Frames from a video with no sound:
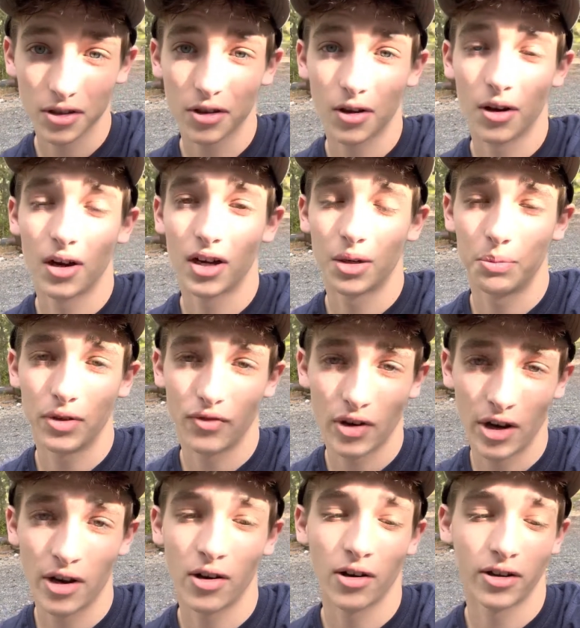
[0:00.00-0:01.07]
are going to be
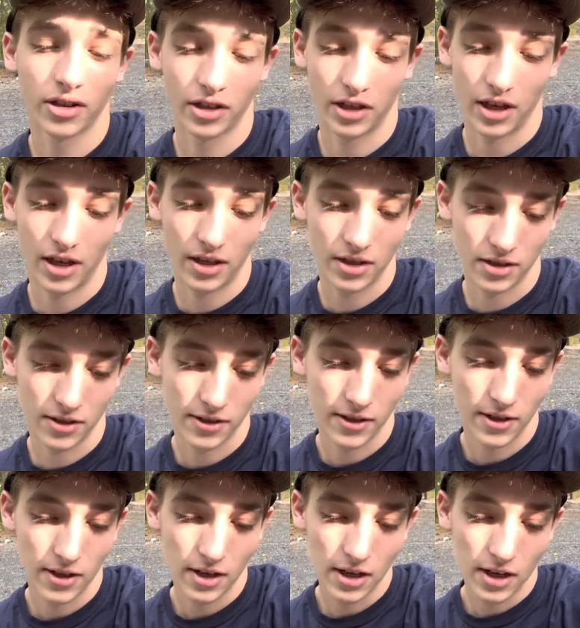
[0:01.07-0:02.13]
very hard to get
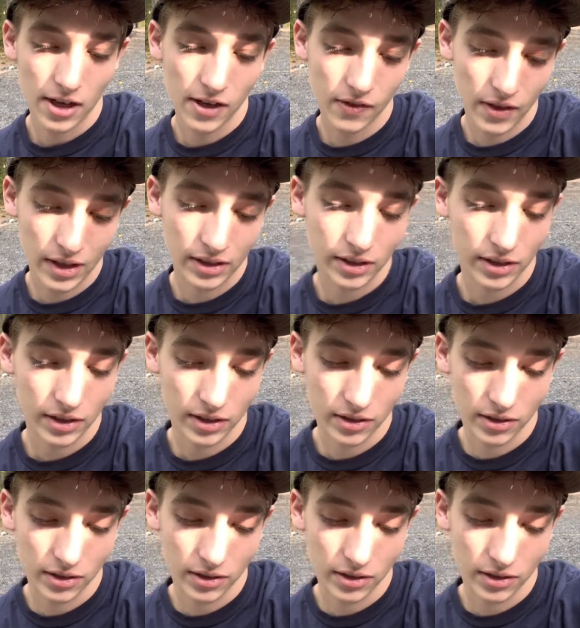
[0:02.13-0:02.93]
unless